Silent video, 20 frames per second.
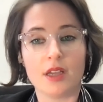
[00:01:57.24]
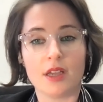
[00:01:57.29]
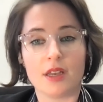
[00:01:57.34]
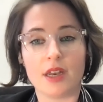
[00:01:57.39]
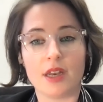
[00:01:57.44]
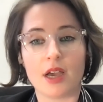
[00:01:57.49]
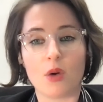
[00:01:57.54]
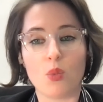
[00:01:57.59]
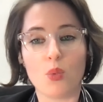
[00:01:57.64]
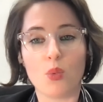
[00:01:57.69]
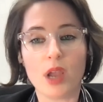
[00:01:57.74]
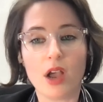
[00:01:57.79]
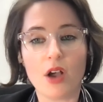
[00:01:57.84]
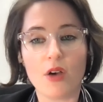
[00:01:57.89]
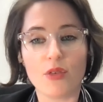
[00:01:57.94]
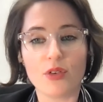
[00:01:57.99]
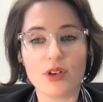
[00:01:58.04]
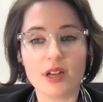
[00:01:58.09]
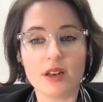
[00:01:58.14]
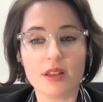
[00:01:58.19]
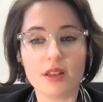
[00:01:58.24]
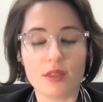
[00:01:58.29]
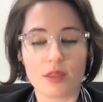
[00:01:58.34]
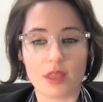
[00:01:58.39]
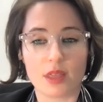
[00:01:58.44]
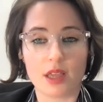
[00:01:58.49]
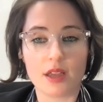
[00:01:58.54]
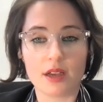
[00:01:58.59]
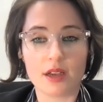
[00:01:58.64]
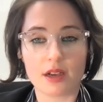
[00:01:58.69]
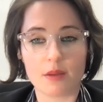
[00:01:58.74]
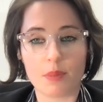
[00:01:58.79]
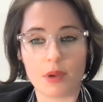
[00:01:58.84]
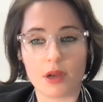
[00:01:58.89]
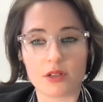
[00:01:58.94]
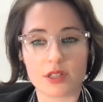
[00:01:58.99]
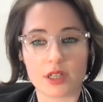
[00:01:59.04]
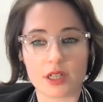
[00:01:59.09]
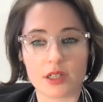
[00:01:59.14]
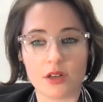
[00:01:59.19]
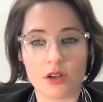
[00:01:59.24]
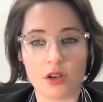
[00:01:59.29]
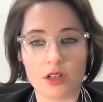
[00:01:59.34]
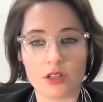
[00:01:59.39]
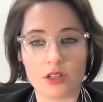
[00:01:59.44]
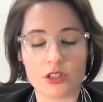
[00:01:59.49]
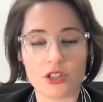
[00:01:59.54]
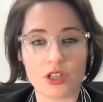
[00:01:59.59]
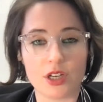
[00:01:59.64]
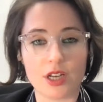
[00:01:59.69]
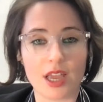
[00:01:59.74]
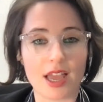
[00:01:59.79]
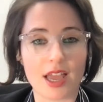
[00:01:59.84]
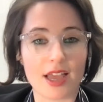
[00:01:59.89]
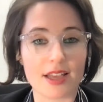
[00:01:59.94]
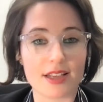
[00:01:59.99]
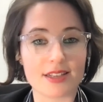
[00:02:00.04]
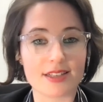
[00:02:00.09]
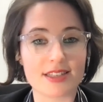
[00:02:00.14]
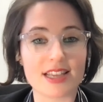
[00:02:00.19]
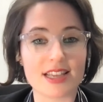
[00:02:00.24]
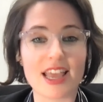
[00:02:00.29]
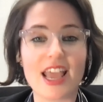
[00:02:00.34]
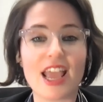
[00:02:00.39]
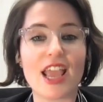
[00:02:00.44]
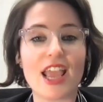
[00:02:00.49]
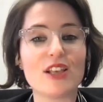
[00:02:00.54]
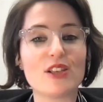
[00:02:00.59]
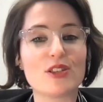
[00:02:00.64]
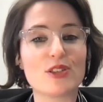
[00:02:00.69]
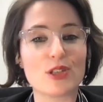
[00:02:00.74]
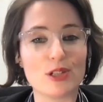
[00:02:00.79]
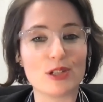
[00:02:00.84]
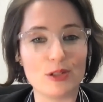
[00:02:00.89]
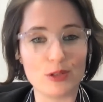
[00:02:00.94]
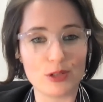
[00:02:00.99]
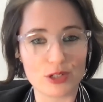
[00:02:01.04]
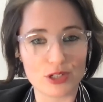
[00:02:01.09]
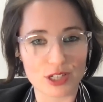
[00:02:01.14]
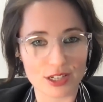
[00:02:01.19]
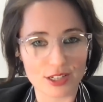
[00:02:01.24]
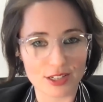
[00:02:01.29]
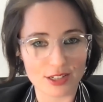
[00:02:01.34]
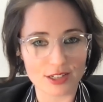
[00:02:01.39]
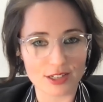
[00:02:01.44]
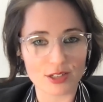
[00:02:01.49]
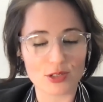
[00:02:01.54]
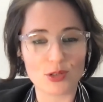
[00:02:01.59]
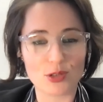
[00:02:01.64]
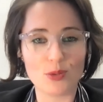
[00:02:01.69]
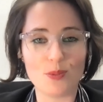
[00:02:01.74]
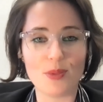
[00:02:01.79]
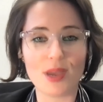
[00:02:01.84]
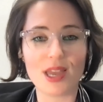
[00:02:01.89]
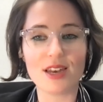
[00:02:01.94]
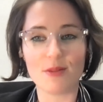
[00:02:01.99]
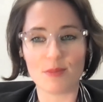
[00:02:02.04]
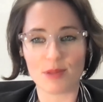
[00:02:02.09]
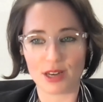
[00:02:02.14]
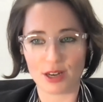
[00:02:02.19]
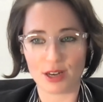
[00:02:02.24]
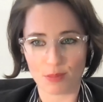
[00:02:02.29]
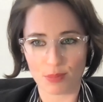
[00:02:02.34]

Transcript: Now, we often think about technology as a solution to many, many